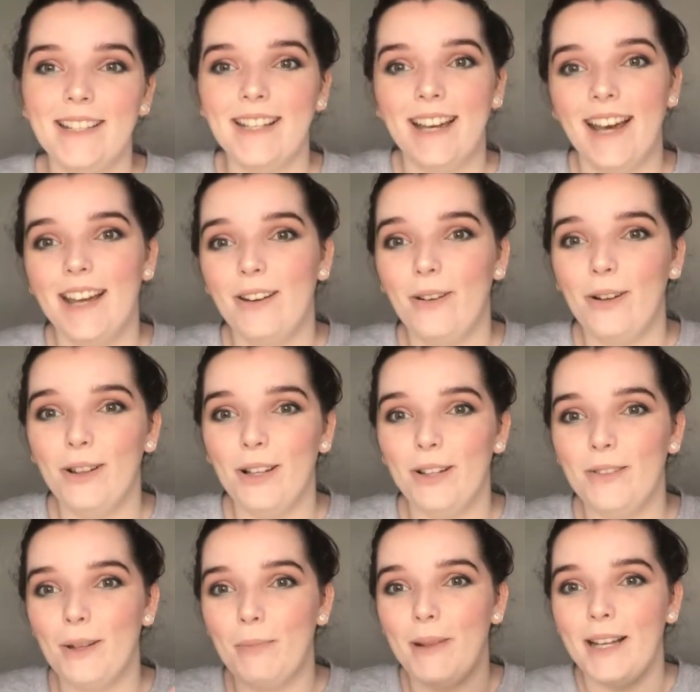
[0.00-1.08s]
Again, all
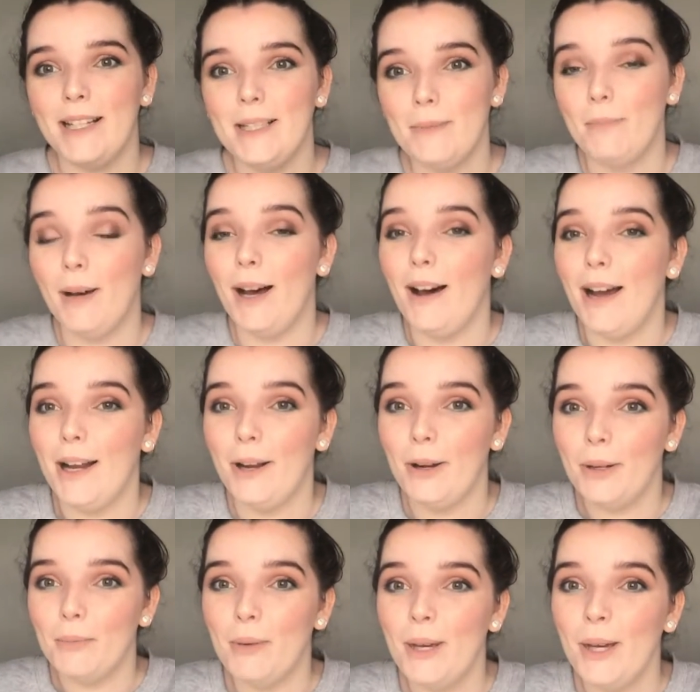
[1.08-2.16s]
over the place, but I
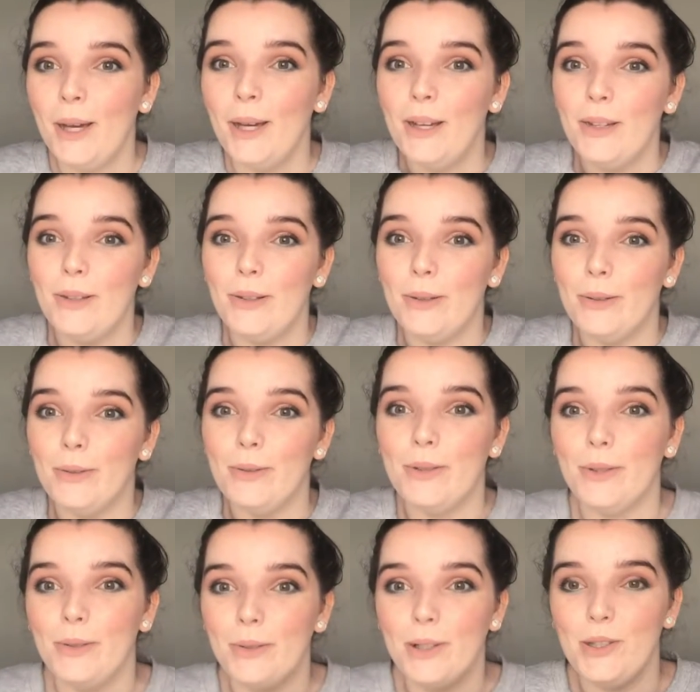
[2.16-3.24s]
hope you
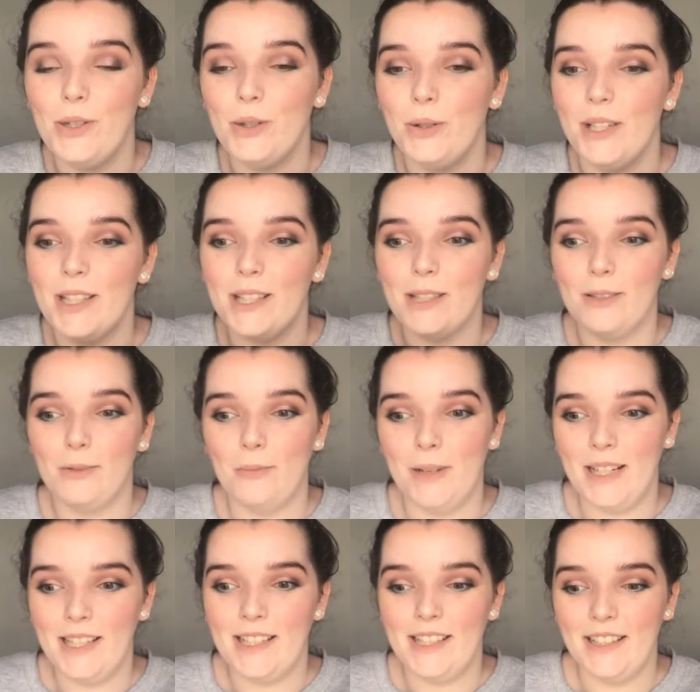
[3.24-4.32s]
do enjoy this little
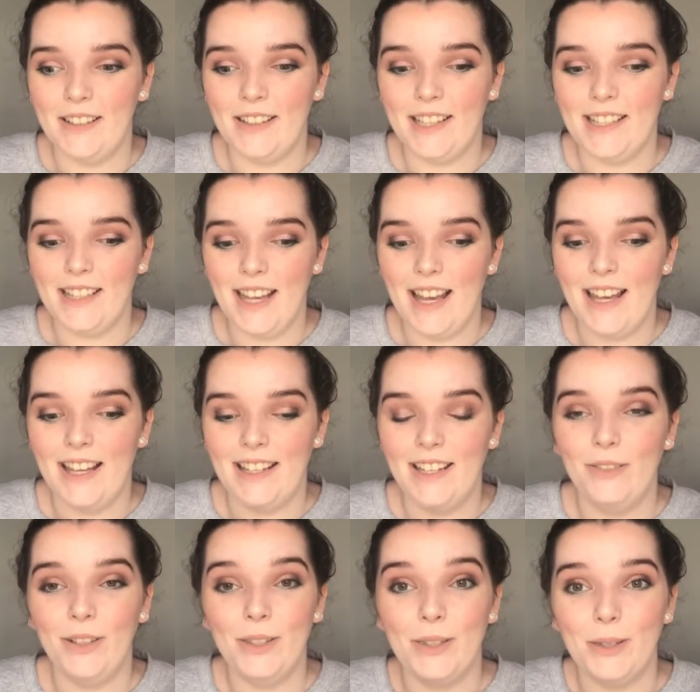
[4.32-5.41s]
mini series, and
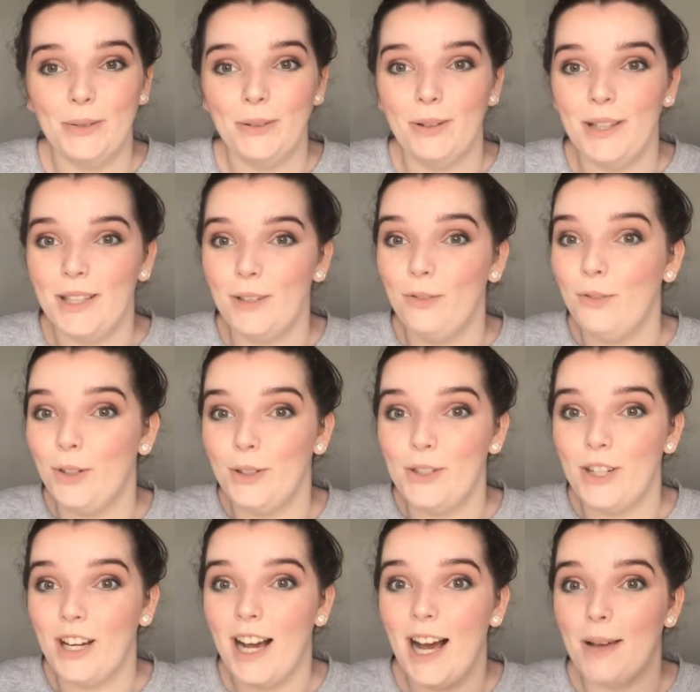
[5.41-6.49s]
if you do in the
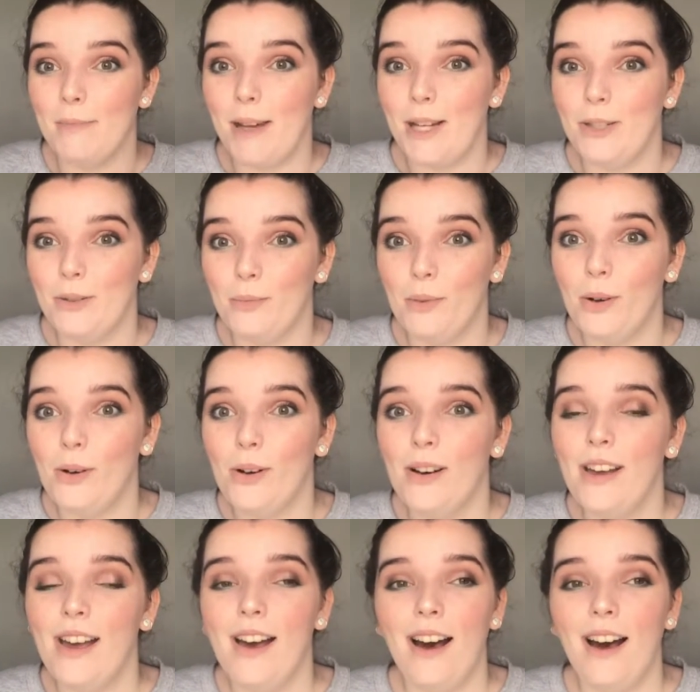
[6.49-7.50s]
future, I may do more.